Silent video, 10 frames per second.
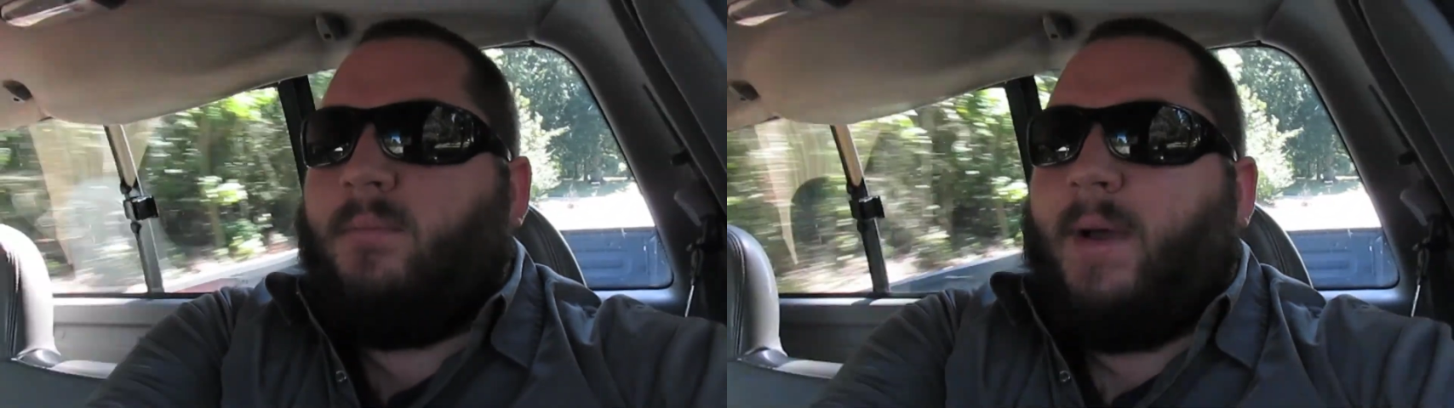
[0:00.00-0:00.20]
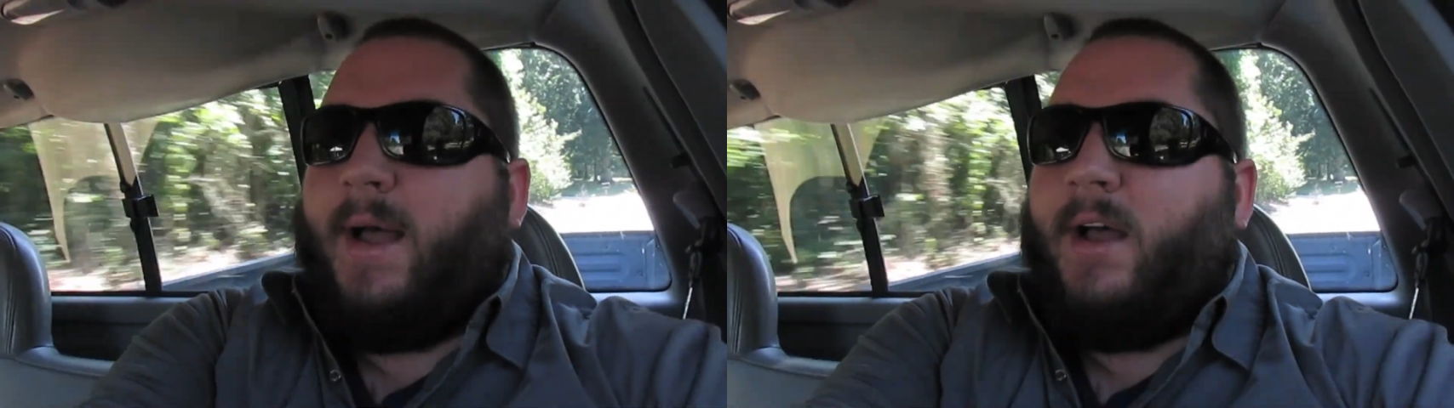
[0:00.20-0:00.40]

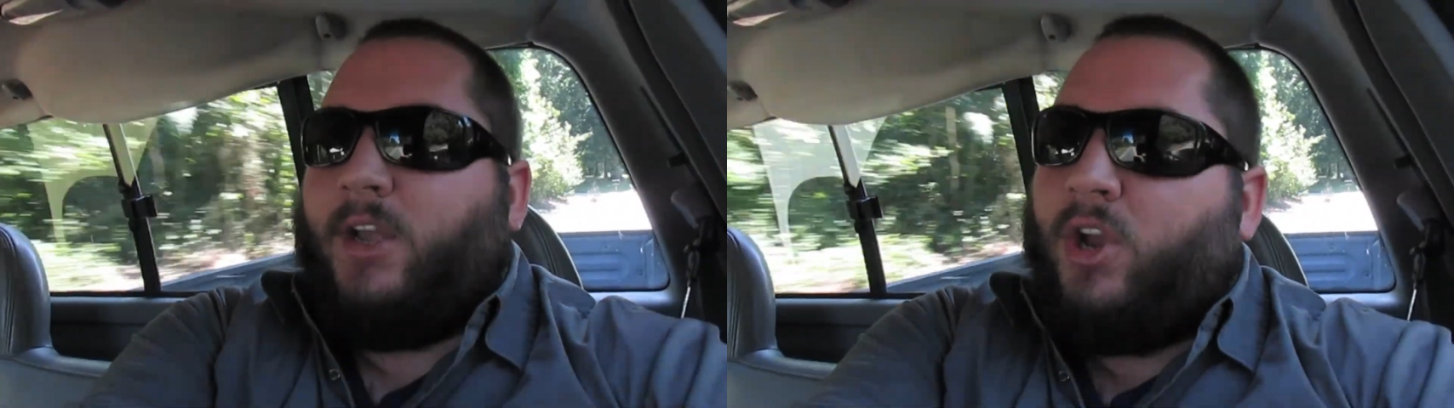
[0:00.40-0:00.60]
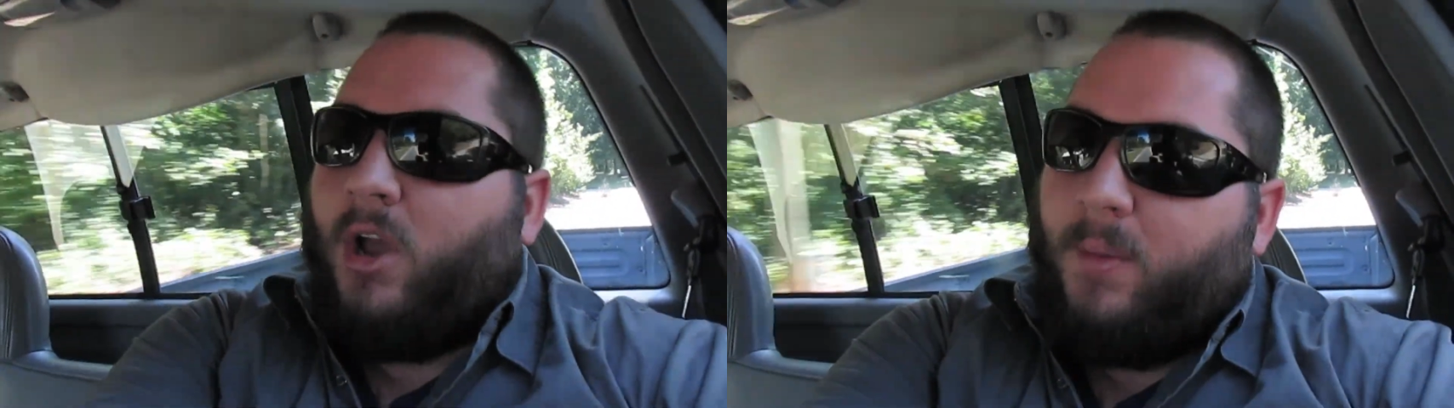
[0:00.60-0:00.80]
by
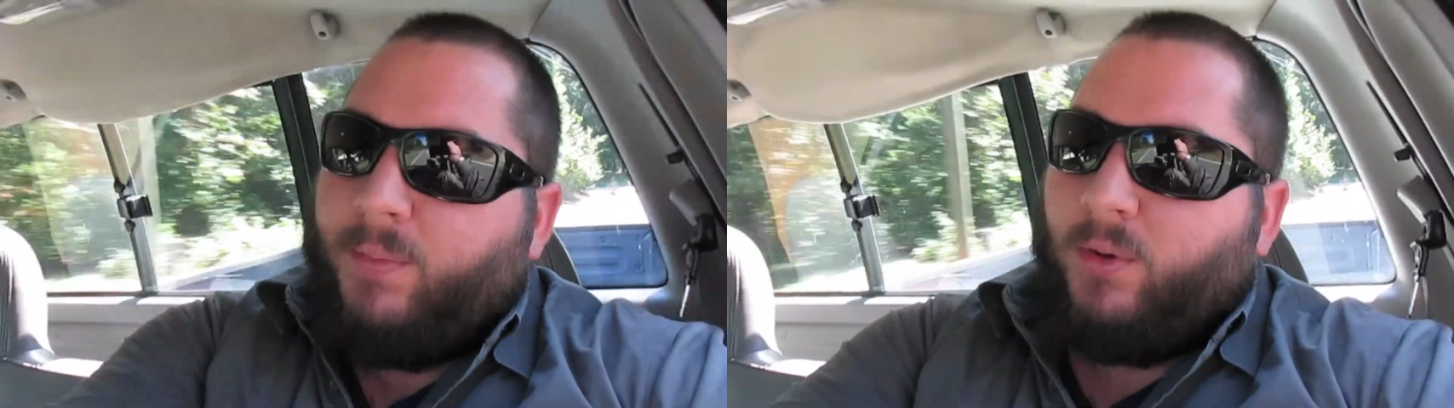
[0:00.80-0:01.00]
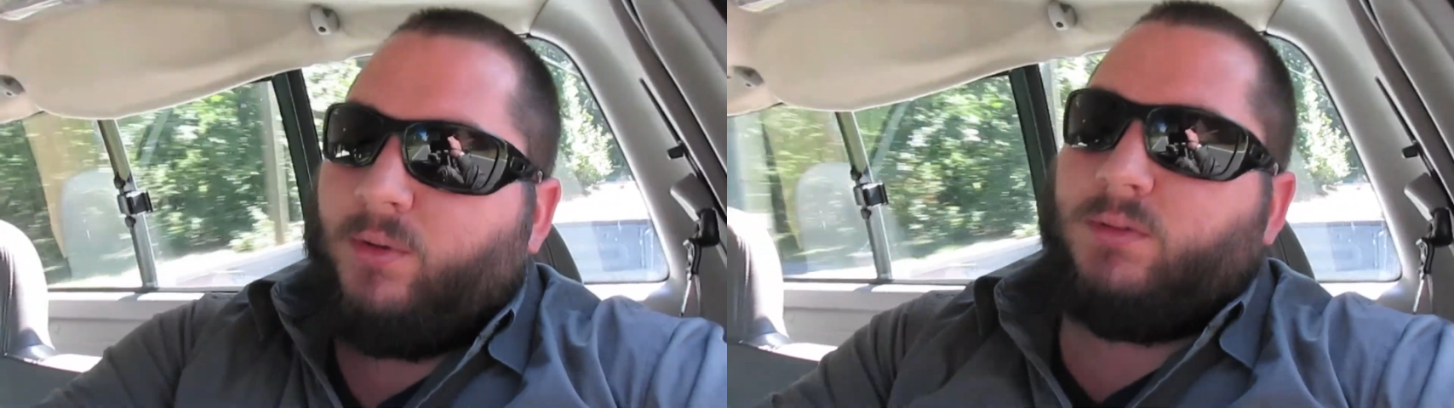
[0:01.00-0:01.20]
a
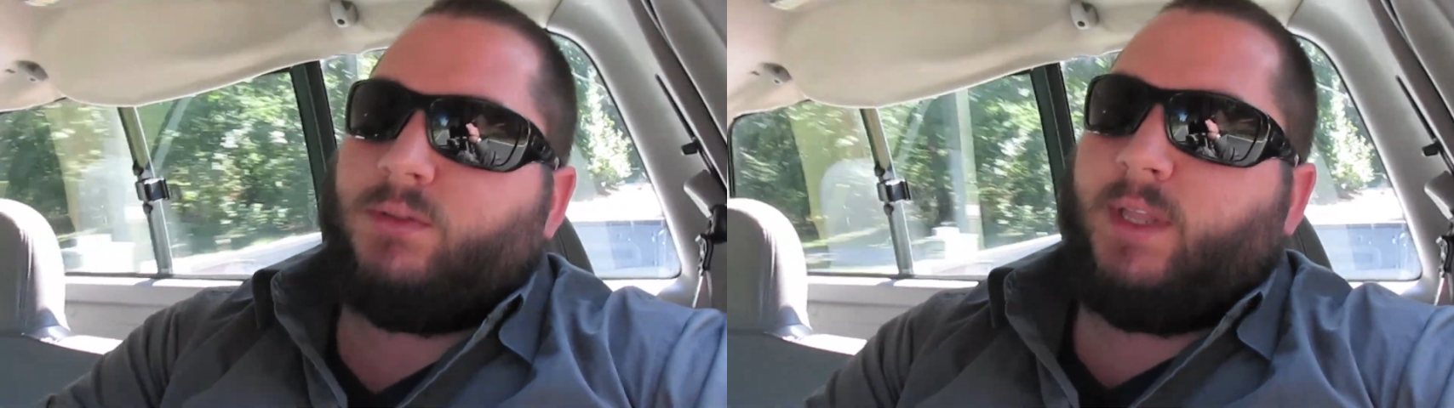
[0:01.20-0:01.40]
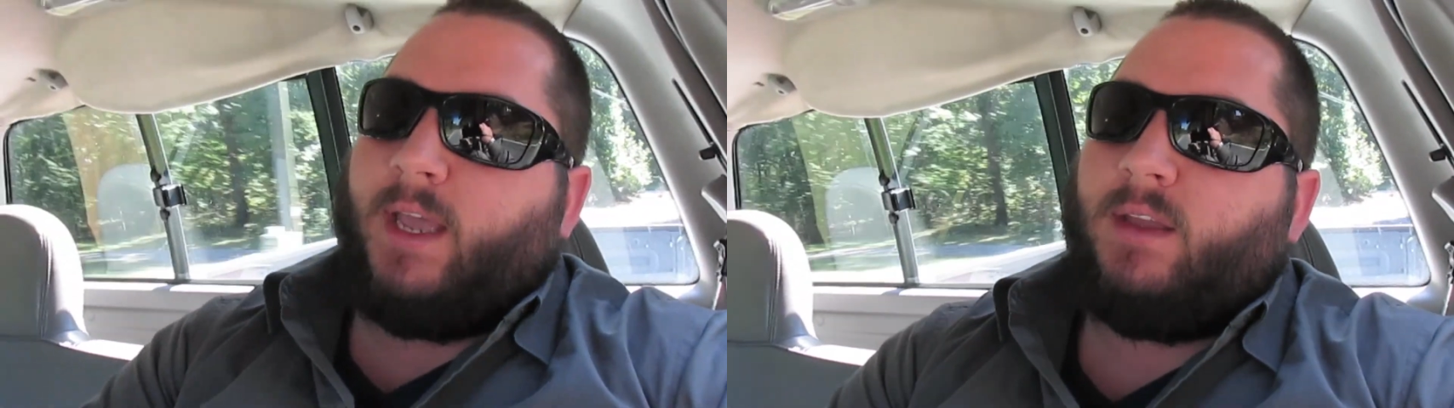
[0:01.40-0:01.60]
couple
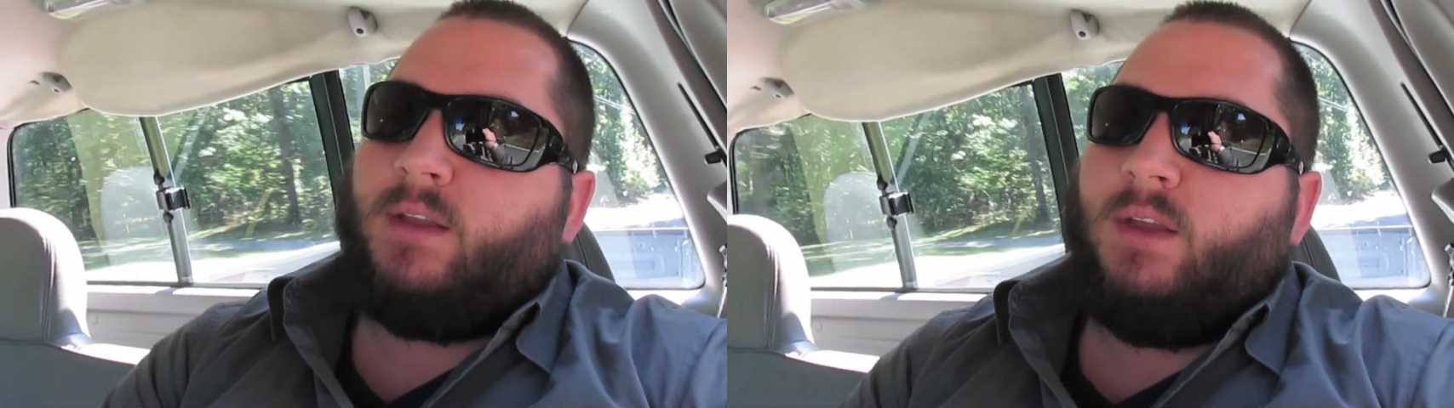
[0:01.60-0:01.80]
that